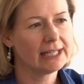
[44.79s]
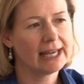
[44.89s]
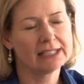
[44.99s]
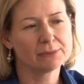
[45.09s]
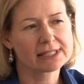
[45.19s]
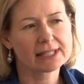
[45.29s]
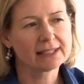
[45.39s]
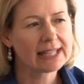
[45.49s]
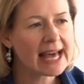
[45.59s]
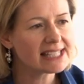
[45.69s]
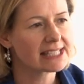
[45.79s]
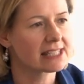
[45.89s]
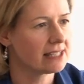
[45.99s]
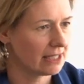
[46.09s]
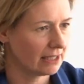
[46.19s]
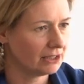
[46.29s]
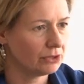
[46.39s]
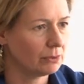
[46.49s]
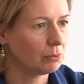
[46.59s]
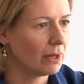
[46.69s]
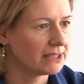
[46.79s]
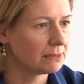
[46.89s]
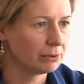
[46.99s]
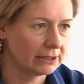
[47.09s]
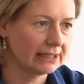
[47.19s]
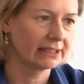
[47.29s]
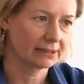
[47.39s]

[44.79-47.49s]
And it was the last thing you would want to put in a